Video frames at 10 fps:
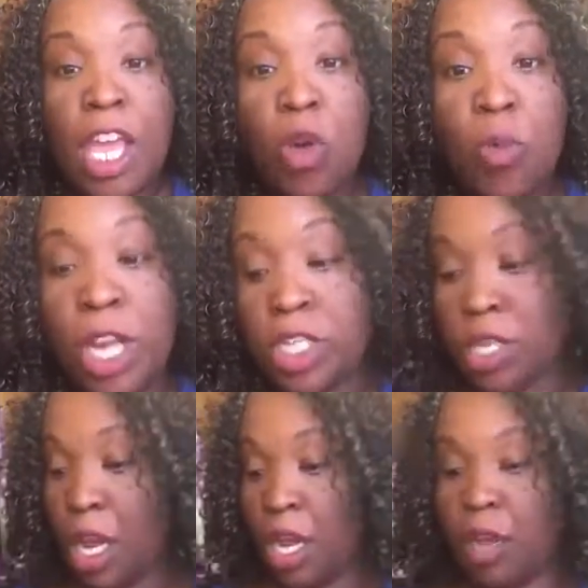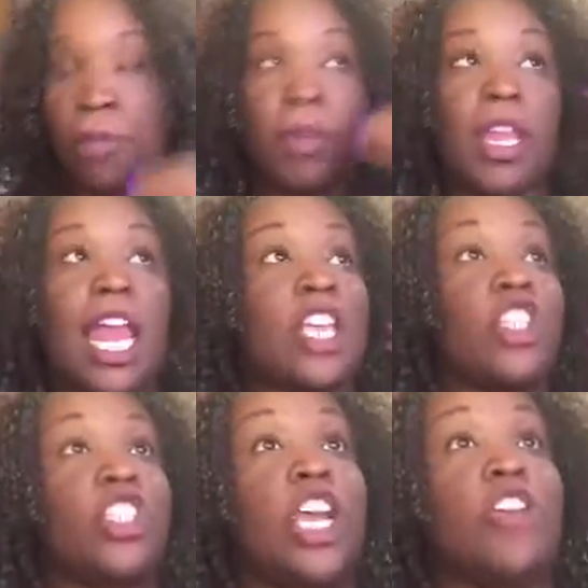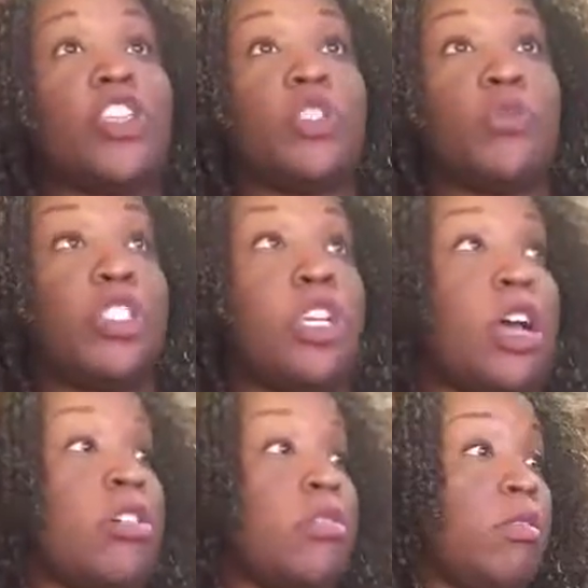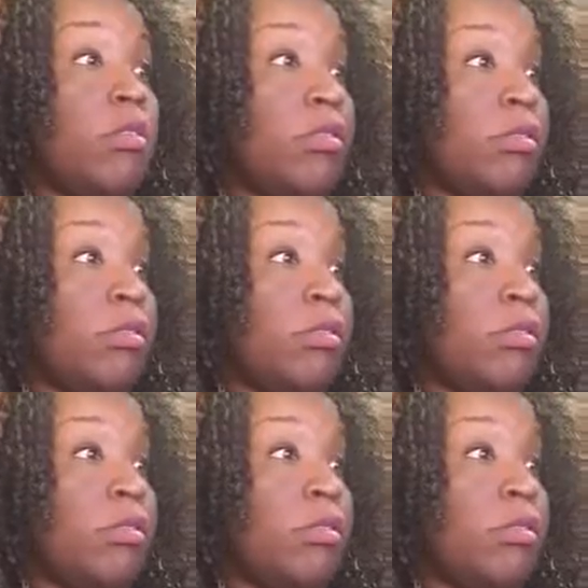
in which and I can share this with y'all.